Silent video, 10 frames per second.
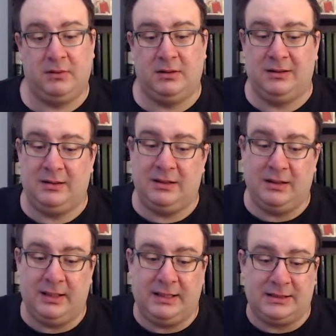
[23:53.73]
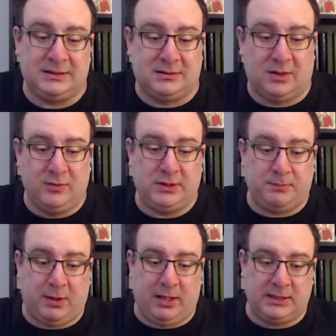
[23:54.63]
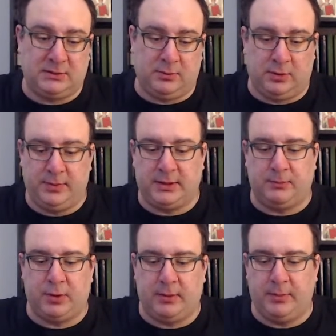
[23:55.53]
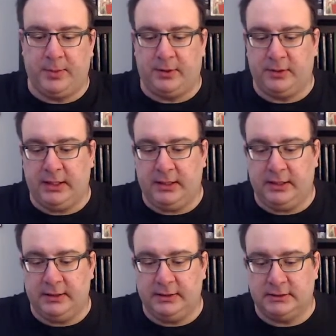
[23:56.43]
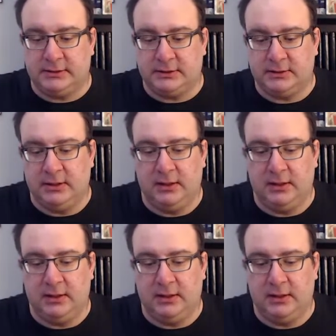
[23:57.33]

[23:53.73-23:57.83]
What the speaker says: I guess it's always possible, but the probability is